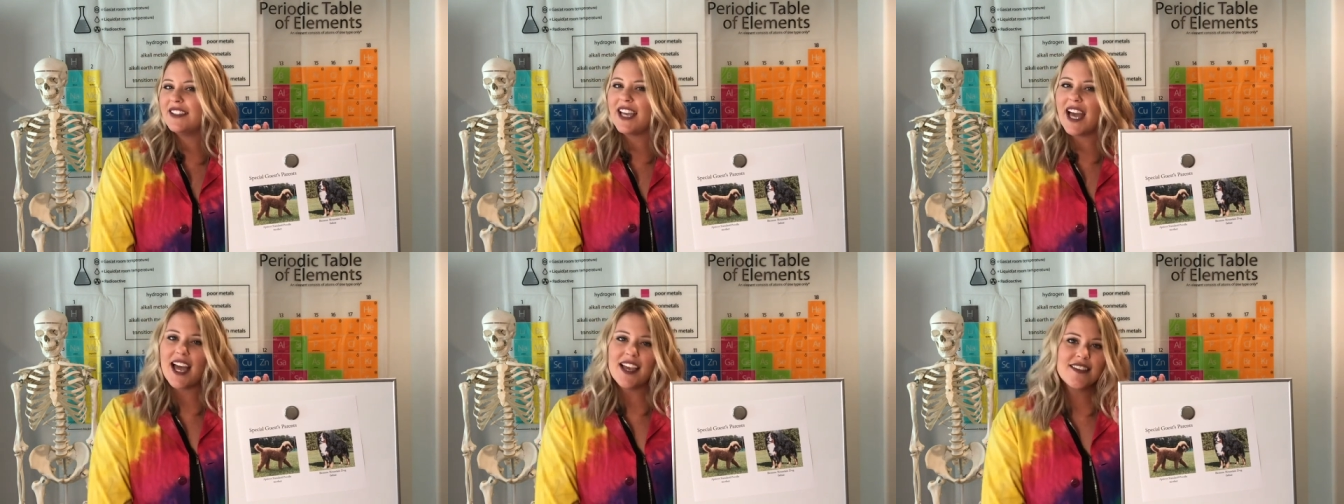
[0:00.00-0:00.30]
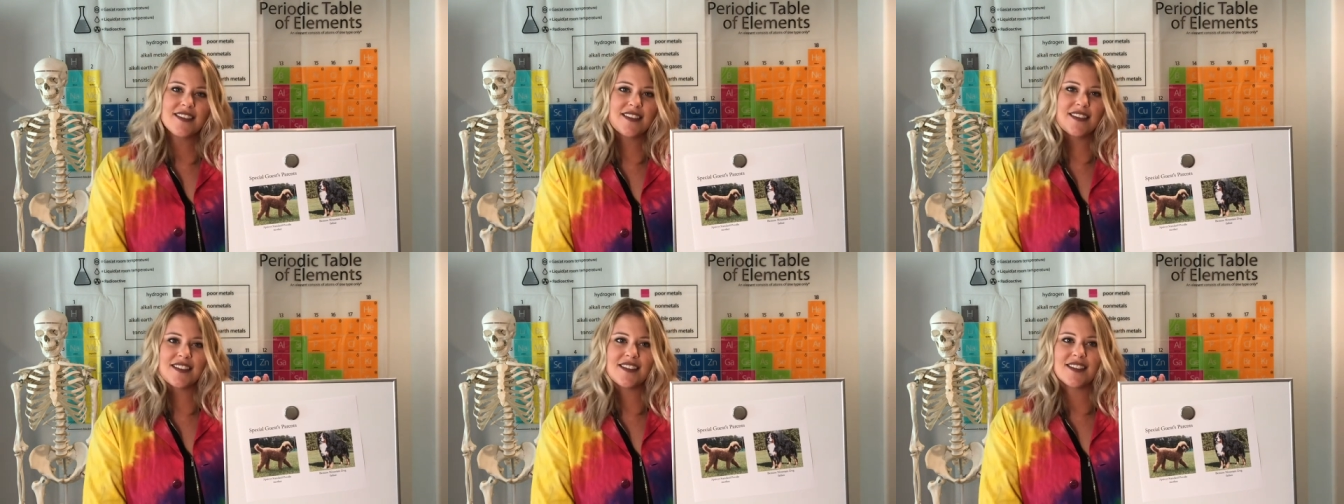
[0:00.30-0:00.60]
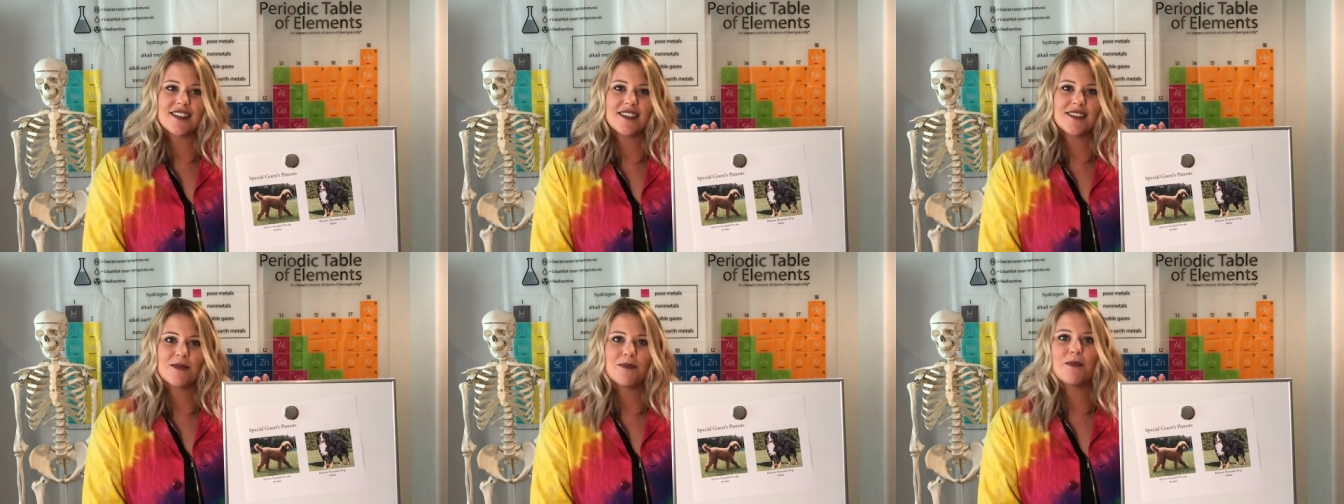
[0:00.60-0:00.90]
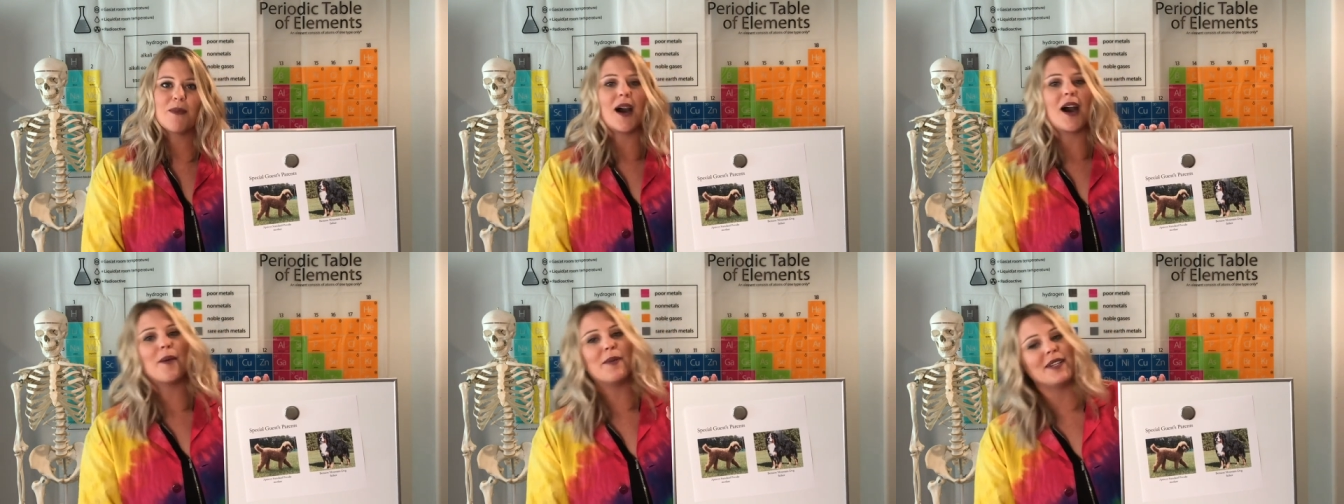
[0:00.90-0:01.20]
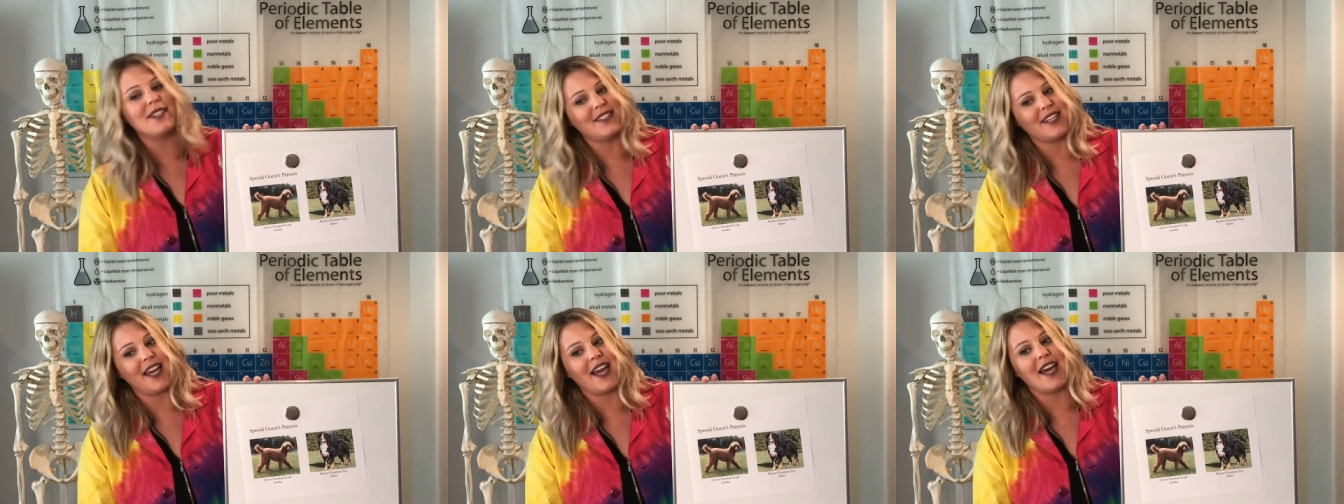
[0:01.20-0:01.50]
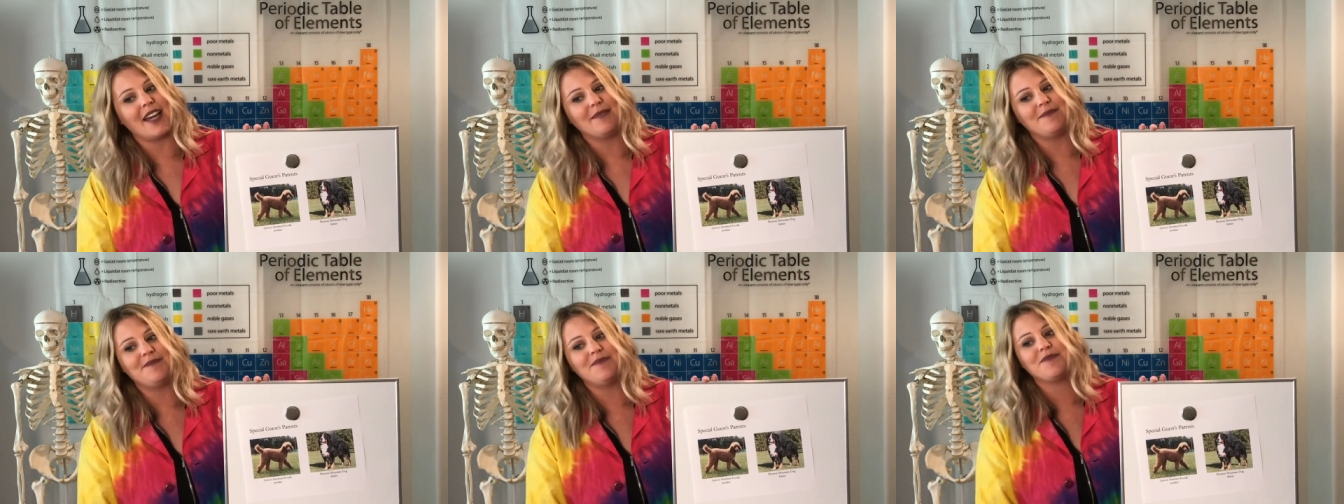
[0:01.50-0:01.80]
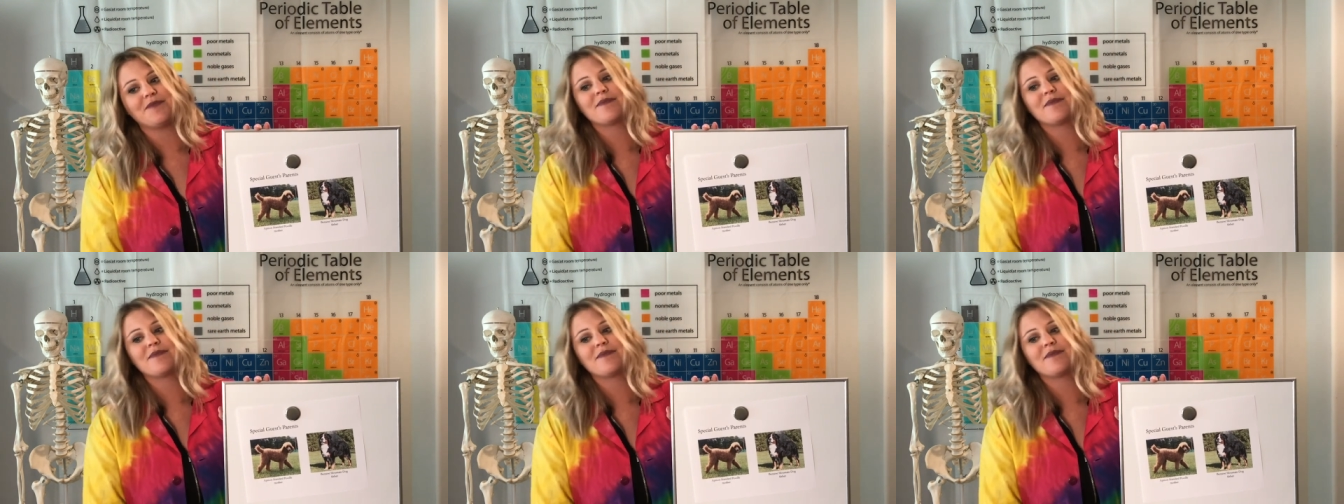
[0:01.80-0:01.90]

guests, mom and dad.